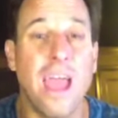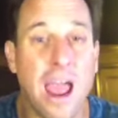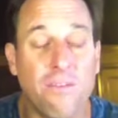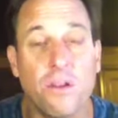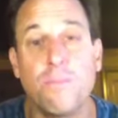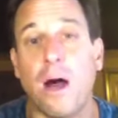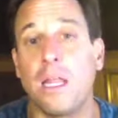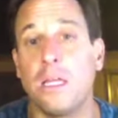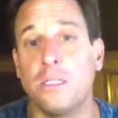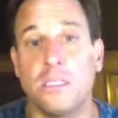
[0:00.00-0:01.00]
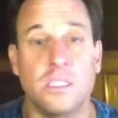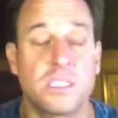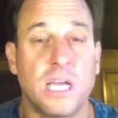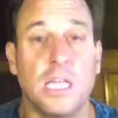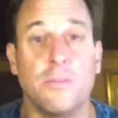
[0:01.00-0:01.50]
everybody under the
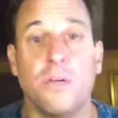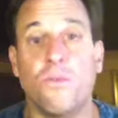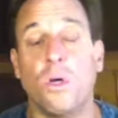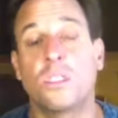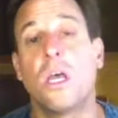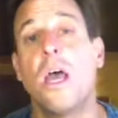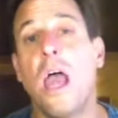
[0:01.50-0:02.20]
sound of my voice.